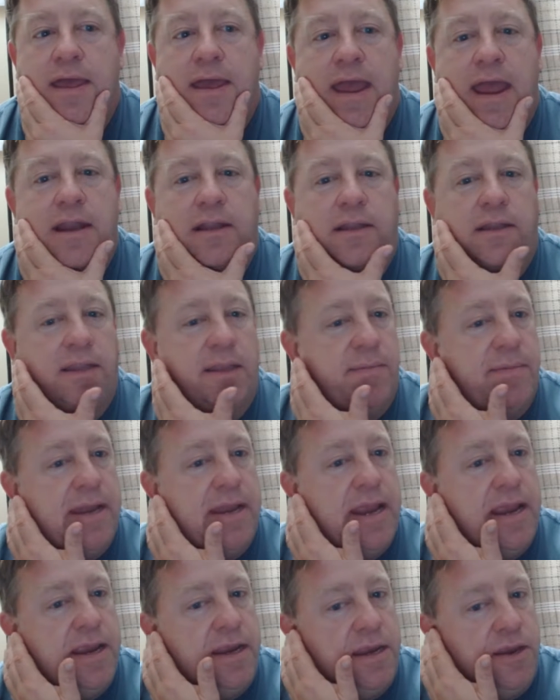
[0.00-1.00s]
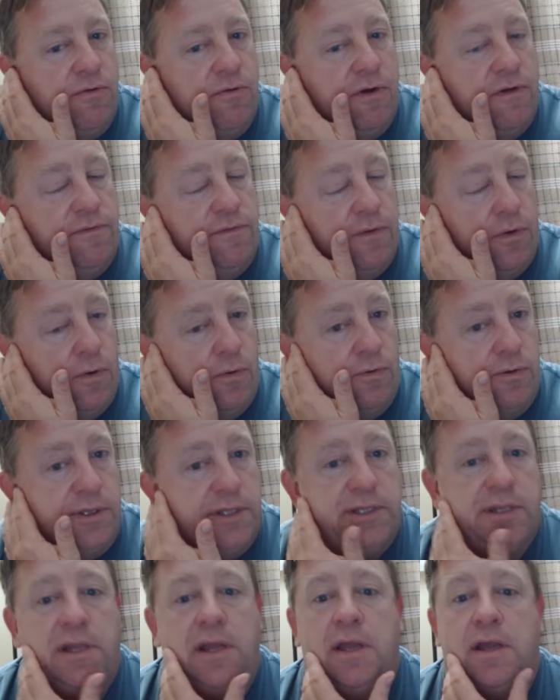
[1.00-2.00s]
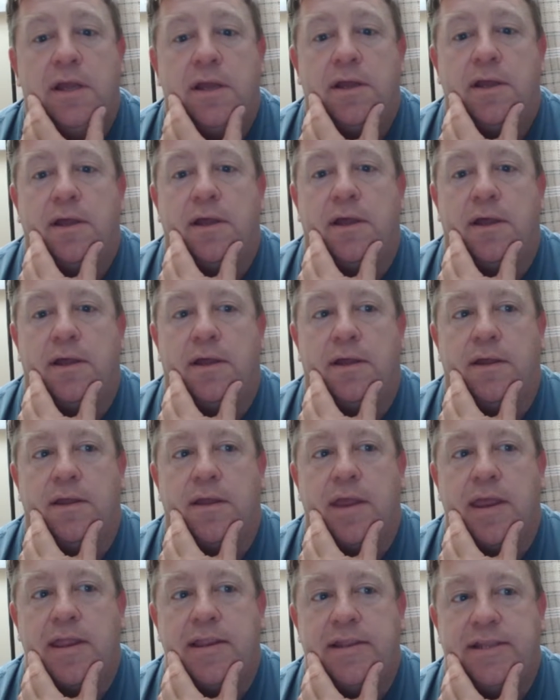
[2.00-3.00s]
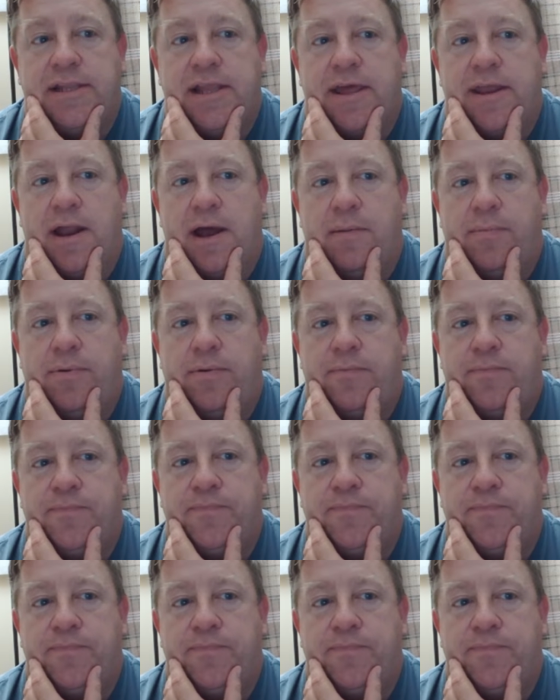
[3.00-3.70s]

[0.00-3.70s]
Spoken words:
and eliminate UFOs is set up.